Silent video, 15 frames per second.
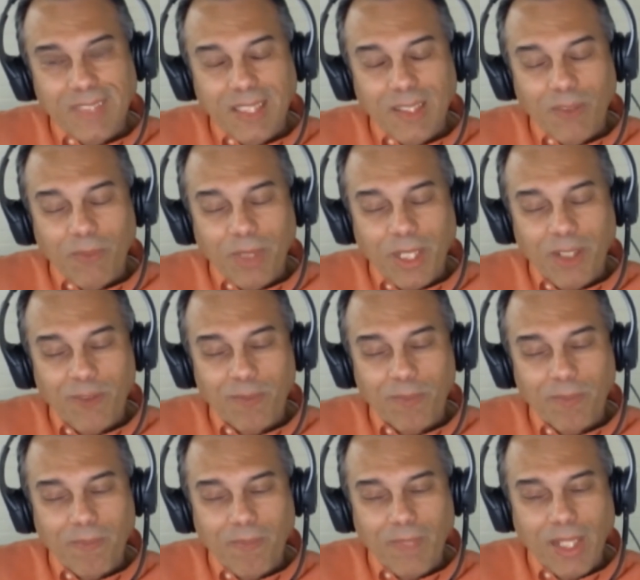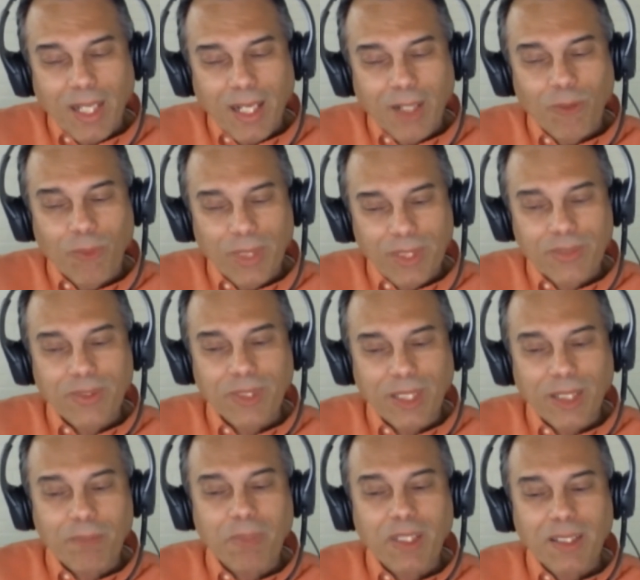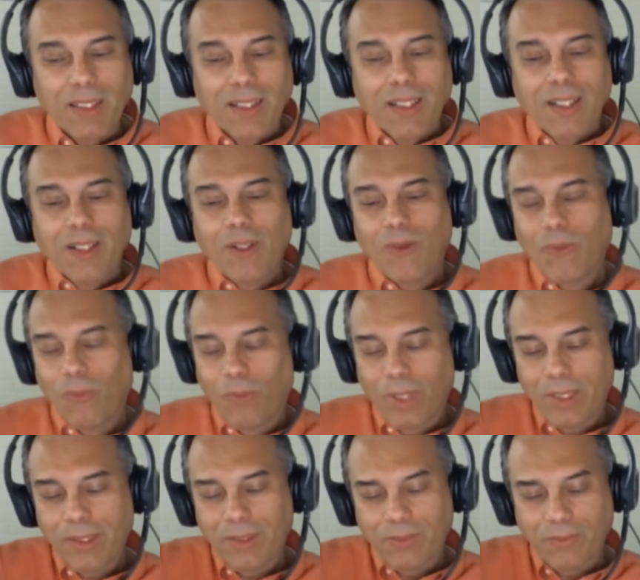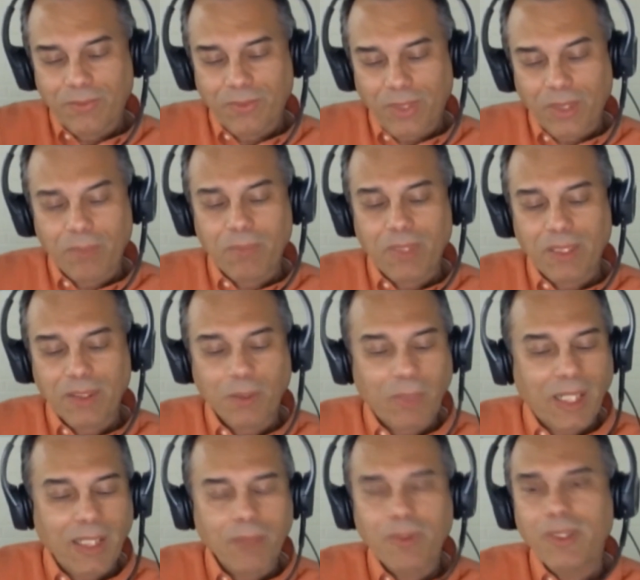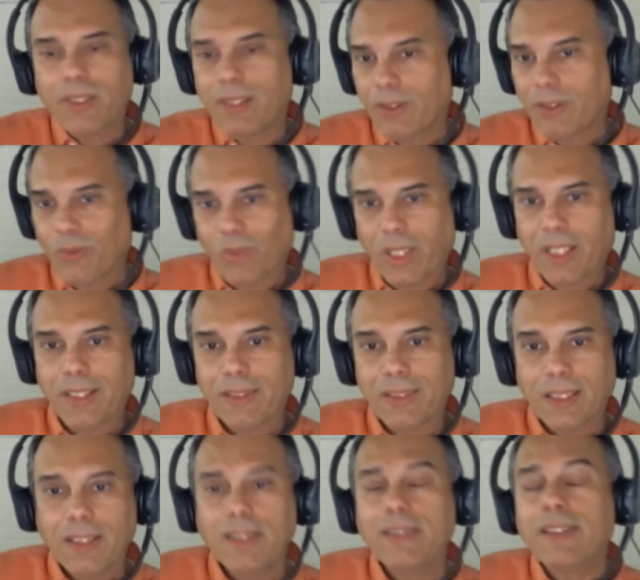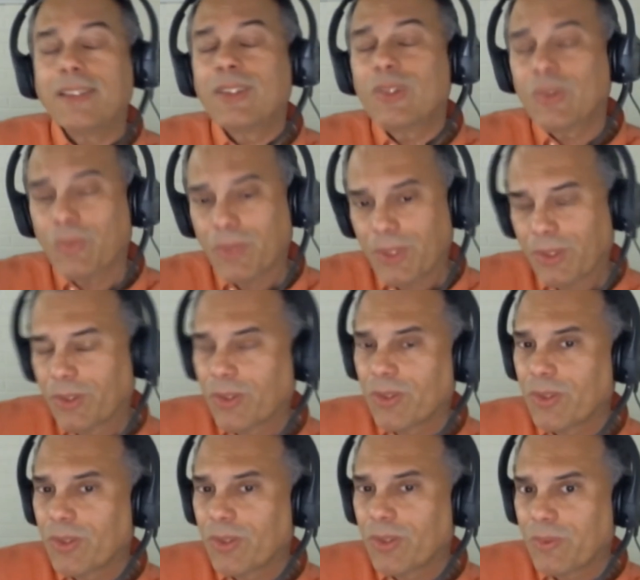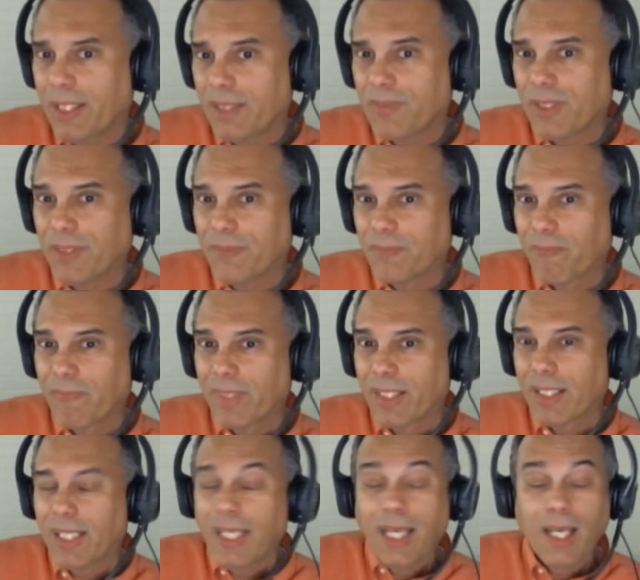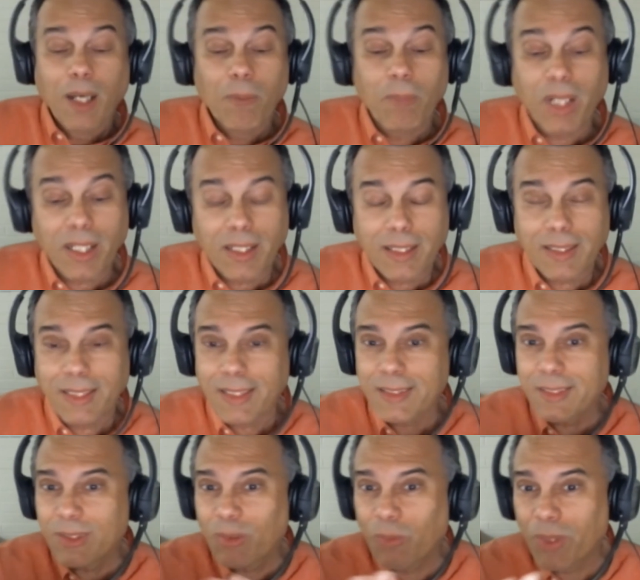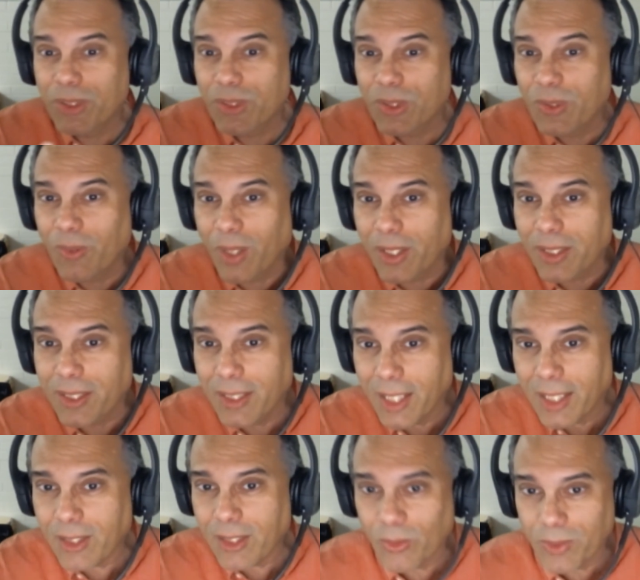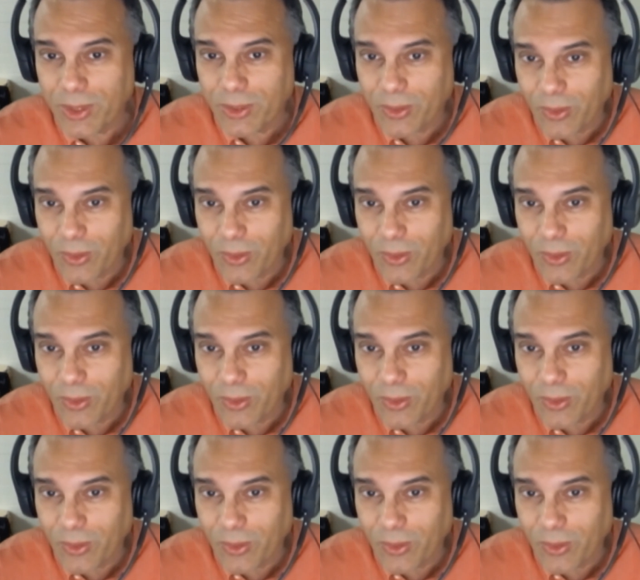Well, I read to them what from the Bible and other writings, this is what you're going to do in heaven. But this is what you are not going